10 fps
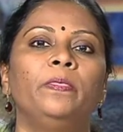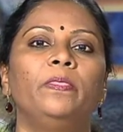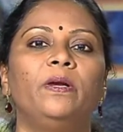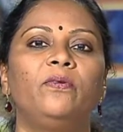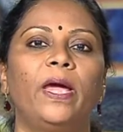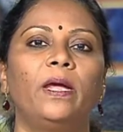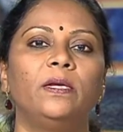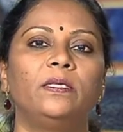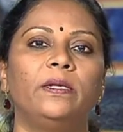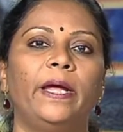the
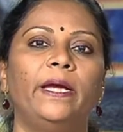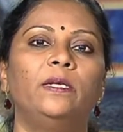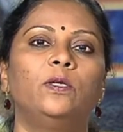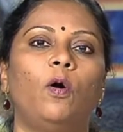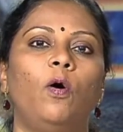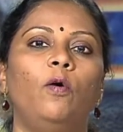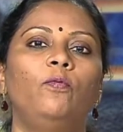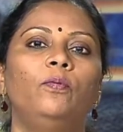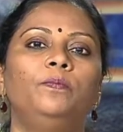triglycerides of